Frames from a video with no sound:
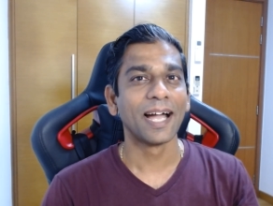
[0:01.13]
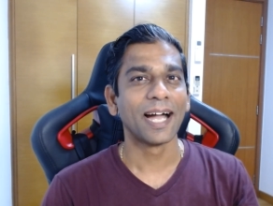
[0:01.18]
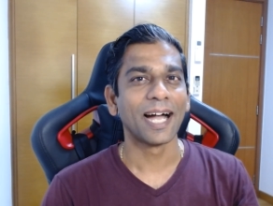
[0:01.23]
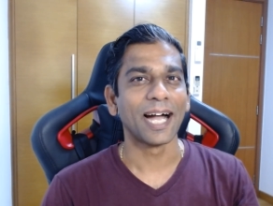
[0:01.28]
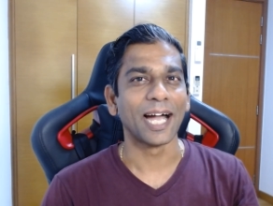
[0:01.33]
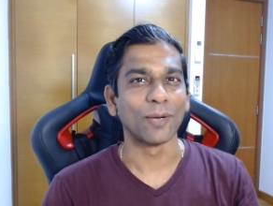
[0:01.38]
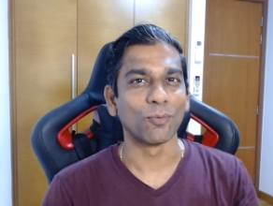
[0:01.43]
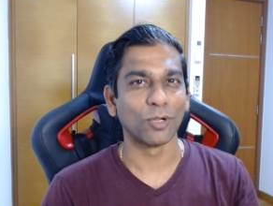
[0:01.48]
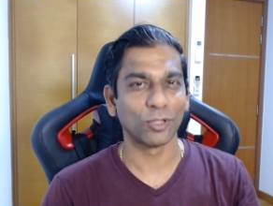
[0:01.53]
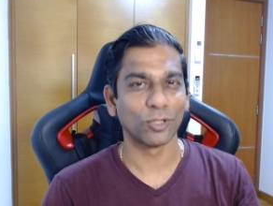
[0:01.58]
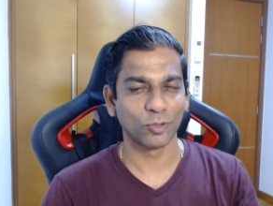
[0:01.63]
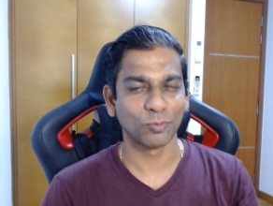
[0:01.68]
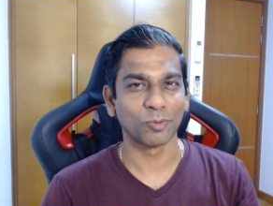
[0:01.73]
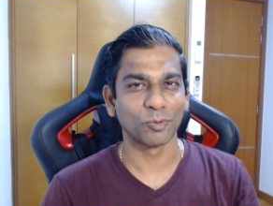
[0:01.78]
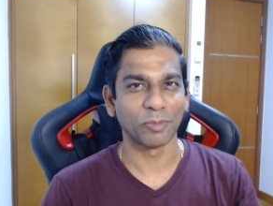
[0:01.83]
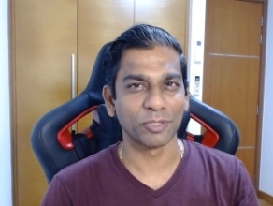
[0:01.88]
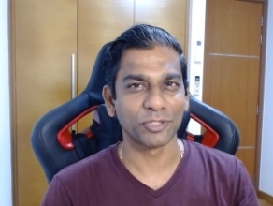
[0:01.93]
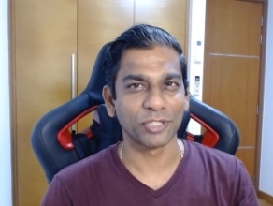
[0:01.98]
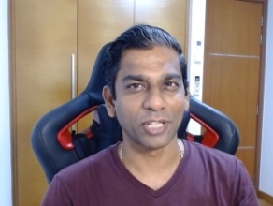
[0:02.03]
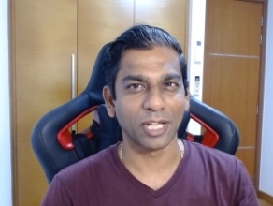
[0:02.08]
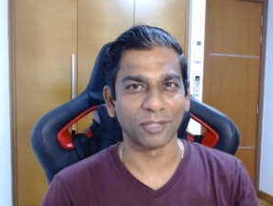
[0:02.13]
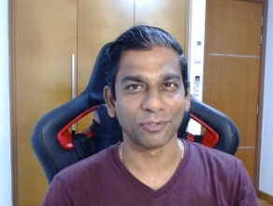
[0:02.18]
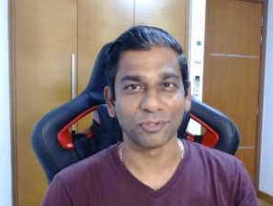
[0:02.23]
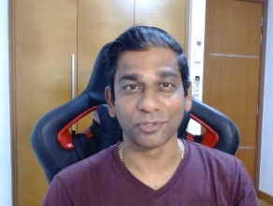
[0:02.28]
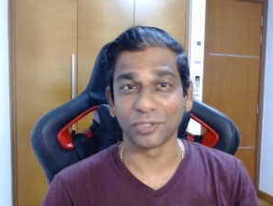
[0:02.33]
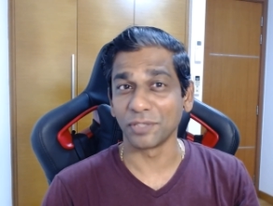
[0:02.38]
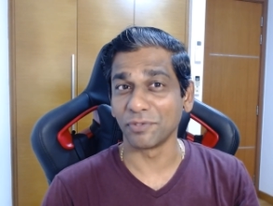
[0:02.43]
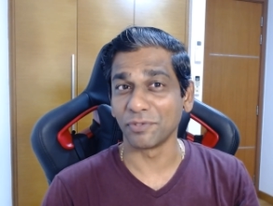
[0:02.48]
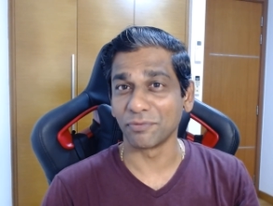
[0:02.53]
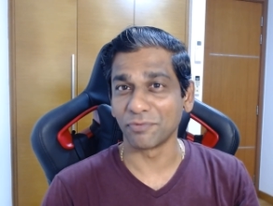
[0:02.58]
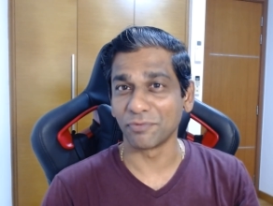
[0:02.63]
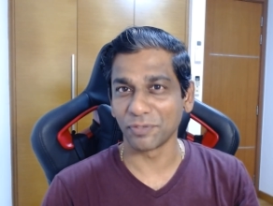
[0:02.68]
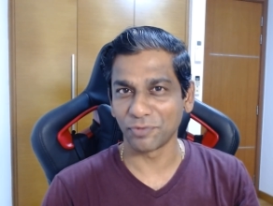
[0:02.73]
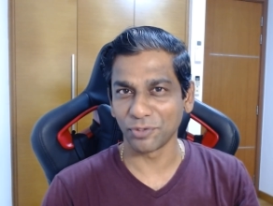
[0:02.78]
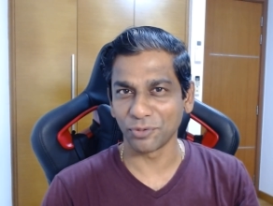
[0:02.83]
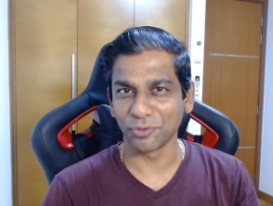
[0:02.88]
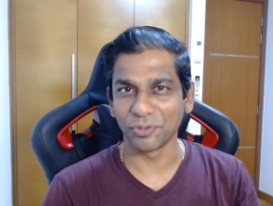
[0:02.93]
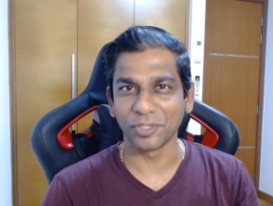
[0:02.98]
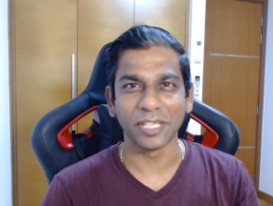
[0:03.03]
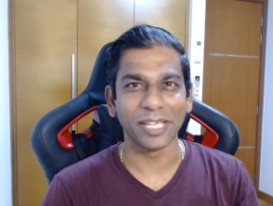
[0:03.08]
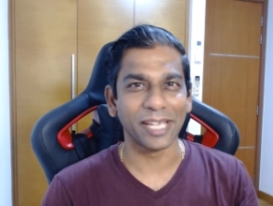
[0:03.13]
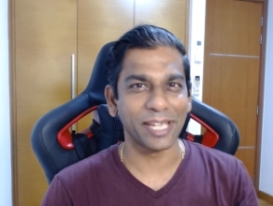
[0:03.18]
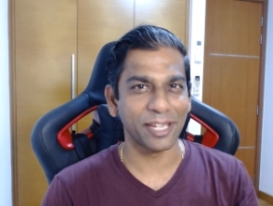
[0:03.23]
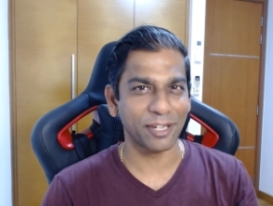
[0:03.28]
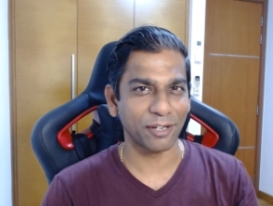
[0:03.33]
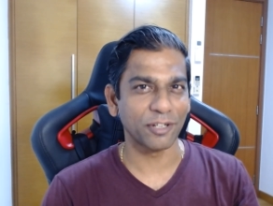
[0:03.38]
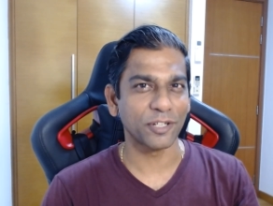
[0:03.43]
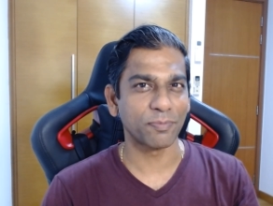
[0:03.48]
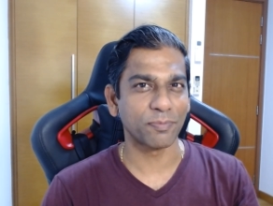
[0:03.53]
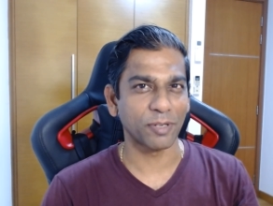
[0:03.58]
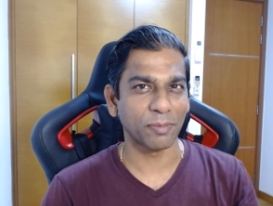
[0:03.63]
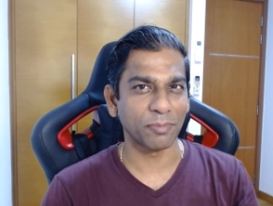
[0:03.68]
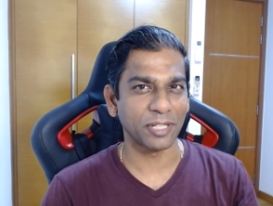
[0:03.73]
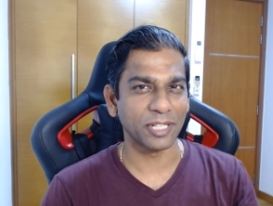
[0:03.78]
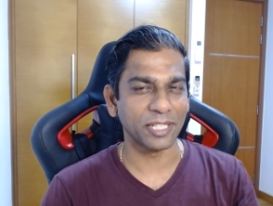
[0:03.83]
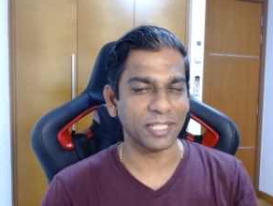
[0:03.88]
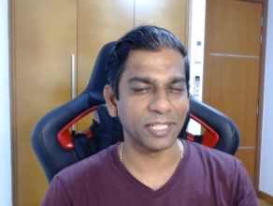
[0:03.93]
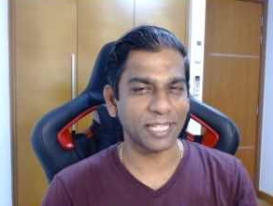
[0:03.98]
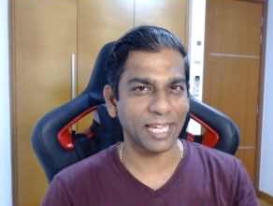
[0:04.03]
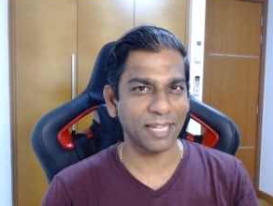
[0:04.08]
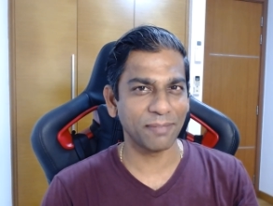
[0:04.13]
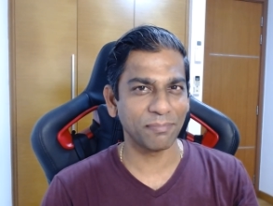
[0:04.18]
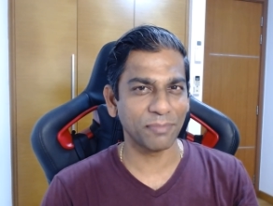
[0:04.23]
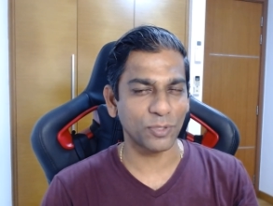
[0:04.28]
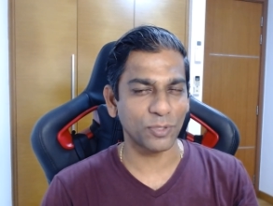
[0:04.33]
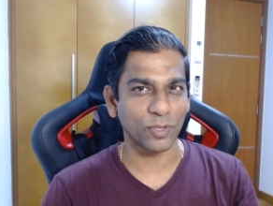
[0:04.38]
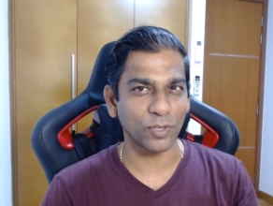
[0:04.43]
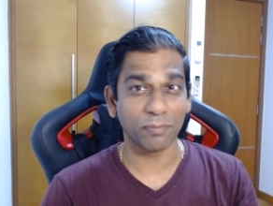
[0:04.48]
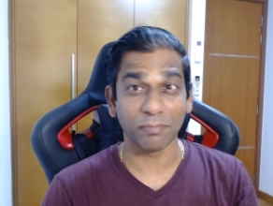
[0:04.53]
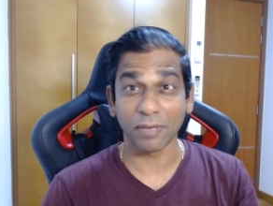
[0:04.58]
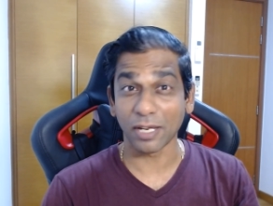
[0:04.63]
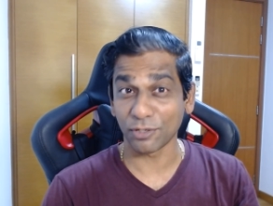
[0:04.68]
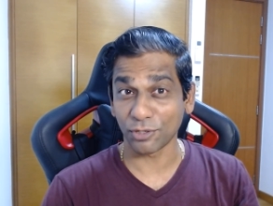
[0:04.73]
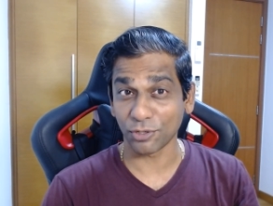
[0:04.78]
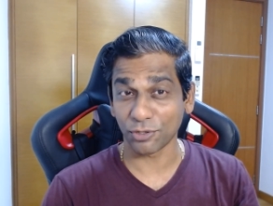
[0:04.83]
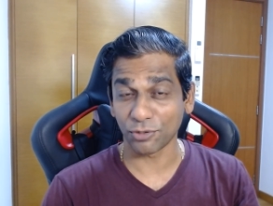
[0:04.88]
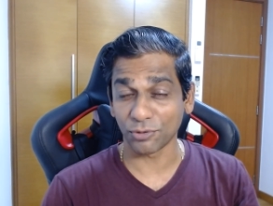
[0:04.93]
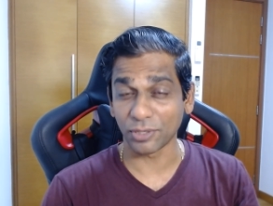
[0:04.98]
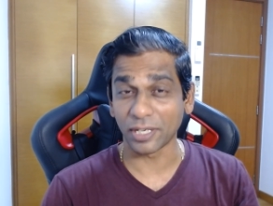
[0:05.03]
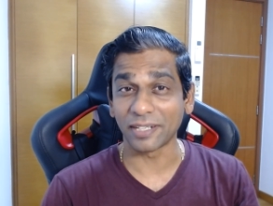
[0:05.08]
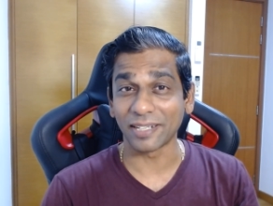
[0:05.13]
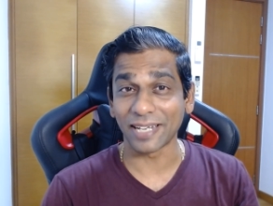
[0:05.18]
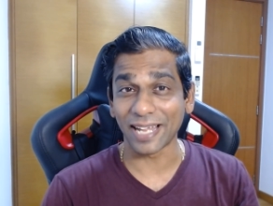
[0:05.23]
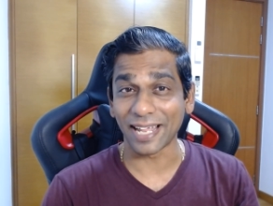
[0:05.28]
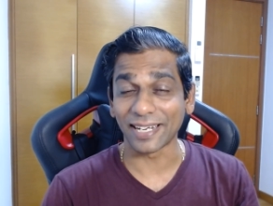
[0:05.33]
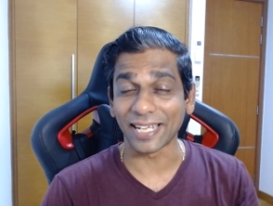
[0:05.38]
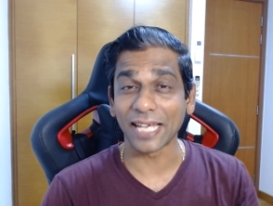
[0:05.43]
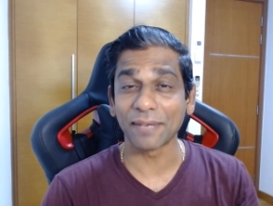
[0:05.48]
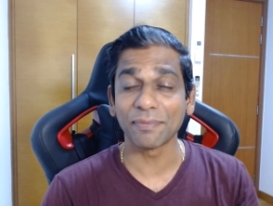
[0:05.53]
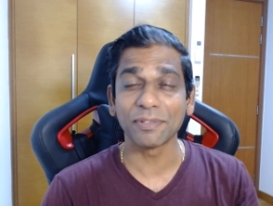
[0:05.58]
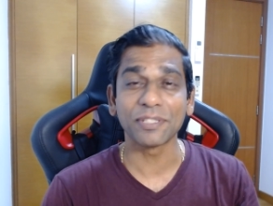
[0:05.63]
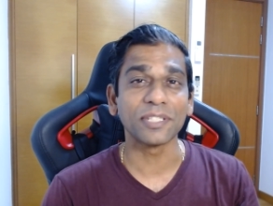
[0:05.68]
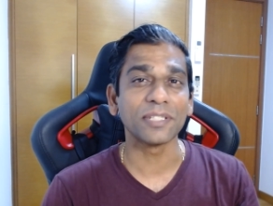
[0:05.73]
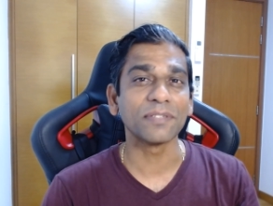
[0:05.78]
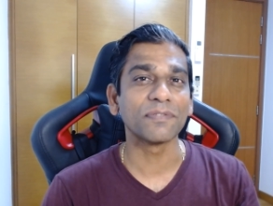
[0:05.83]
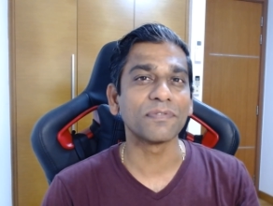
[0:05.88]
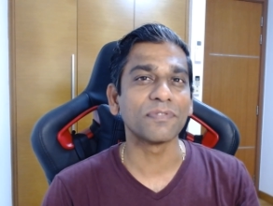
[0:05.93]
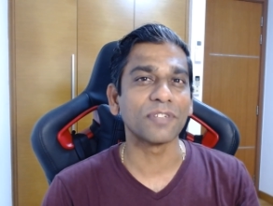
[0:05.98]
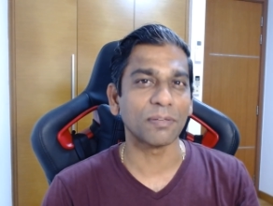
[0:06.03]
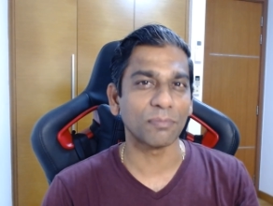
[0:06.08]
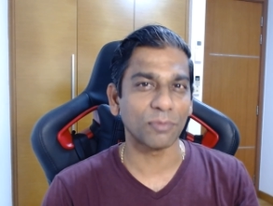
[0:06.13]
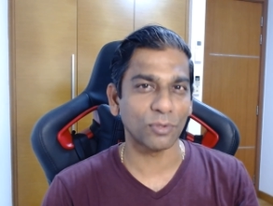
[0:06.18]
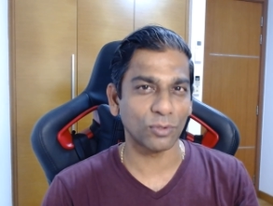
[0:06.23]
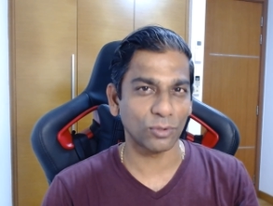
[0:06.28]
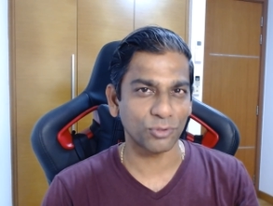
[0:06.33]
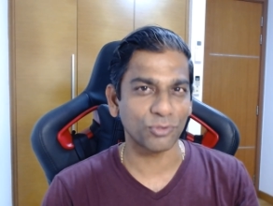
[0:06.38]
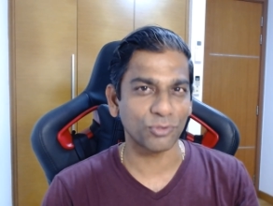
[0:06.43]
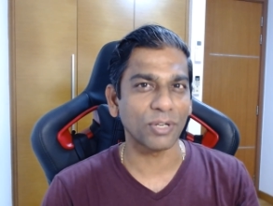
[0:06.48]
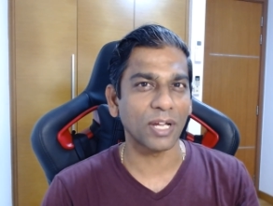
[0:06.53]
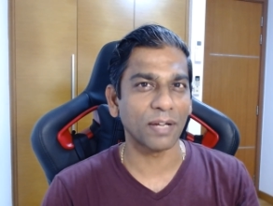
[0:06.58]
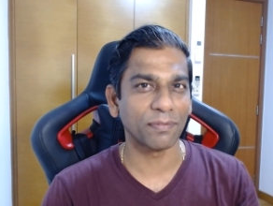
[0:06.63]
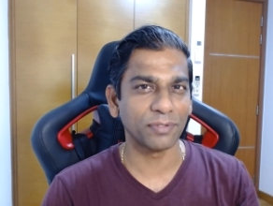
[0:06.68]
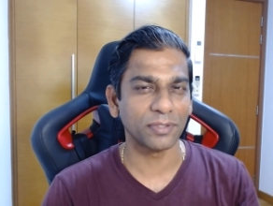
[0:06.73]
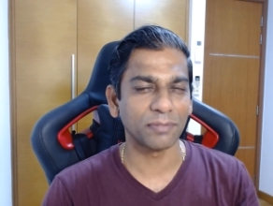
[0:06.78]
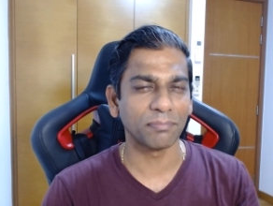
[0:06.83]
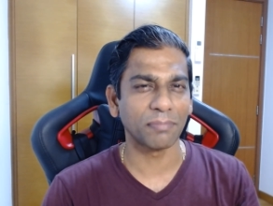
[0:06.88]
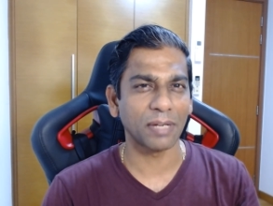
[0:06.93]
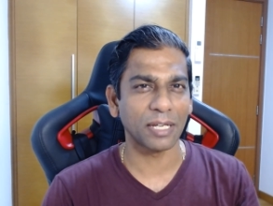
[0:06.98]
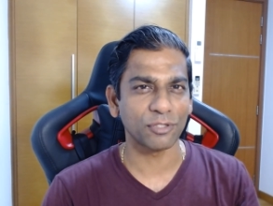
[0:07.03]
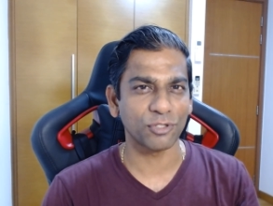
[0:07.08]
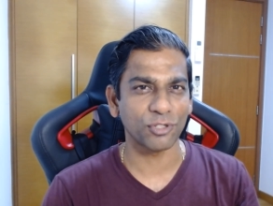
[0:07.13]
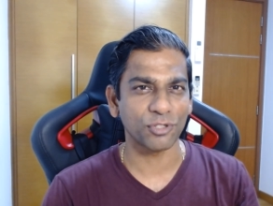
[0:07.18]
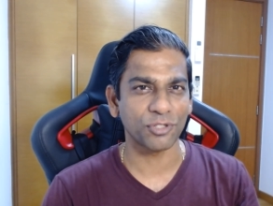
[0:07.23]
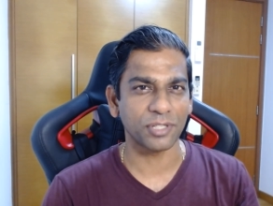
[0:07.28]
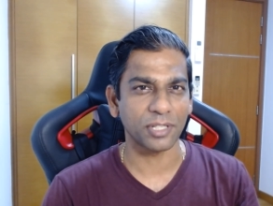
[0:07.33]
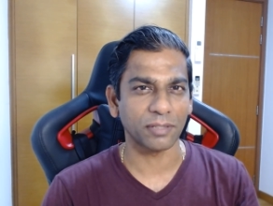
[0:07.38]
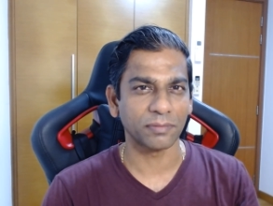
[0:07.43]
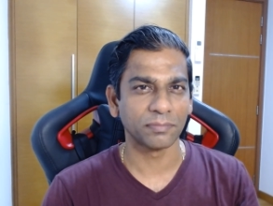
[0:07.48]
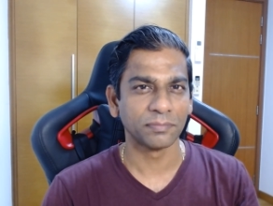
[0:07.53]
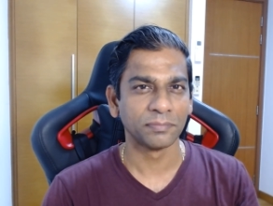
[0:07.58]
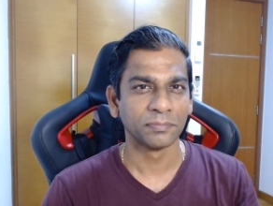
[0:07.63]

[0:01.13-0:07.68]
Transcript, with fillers: Hi, welcome to my channel. Today we review the English Premier League game between Manchester United and Everton from Old Trafford, Manchester.